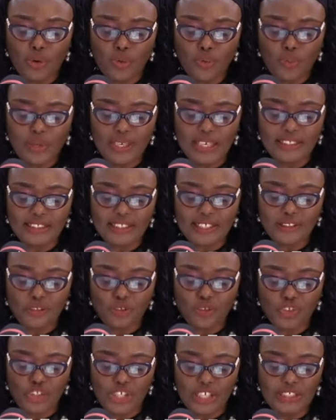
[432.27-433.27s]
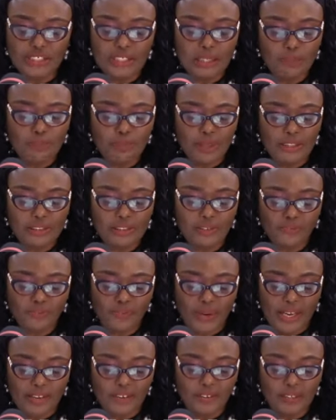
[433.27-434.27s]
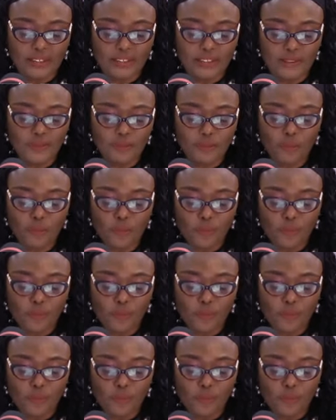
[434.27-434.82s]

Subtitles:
related to gender-based violence.